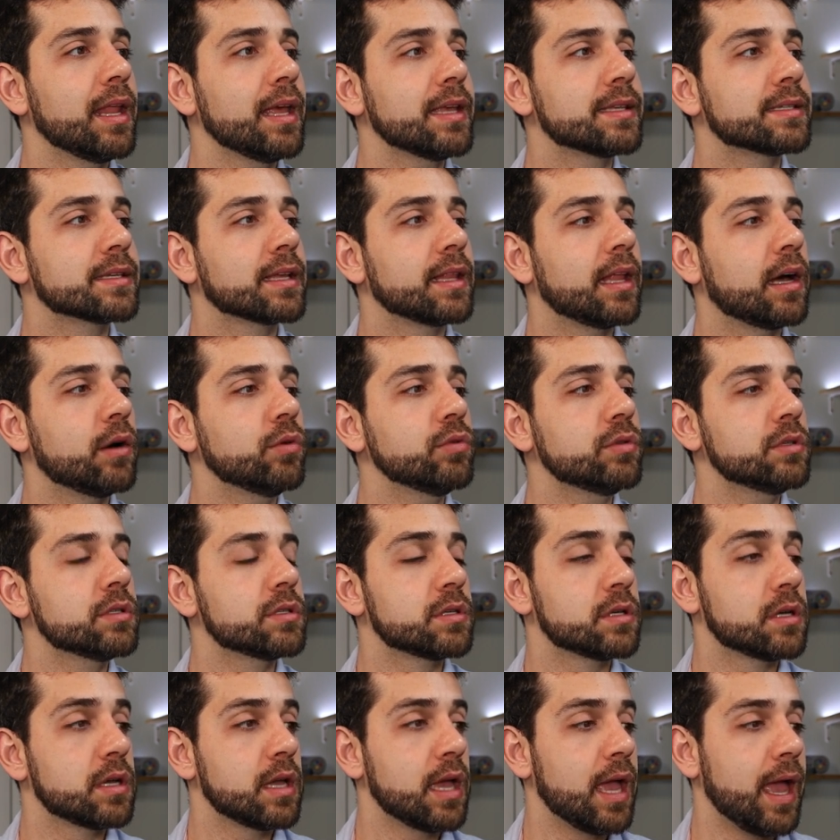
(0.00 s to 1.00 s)
Nextcloud
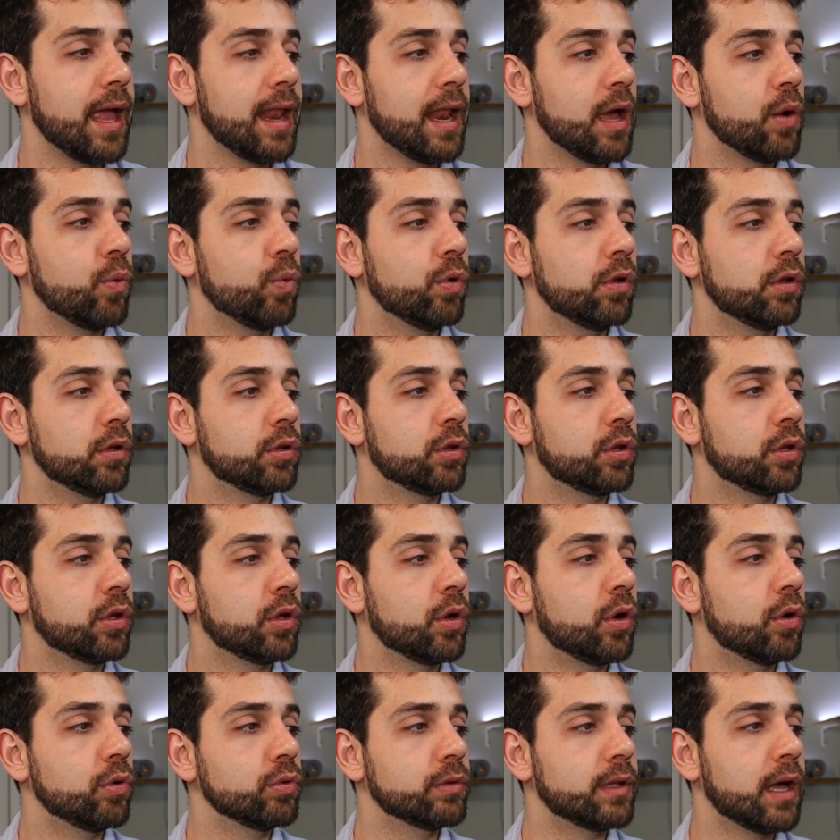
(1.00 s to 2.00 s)
and I will
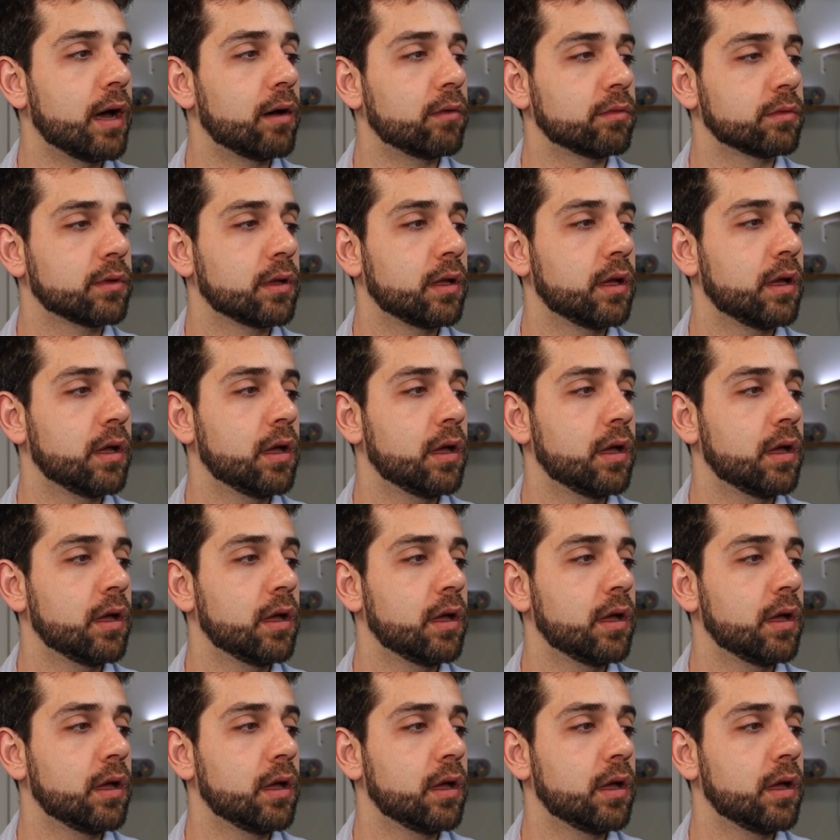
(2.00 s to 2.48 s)
go down.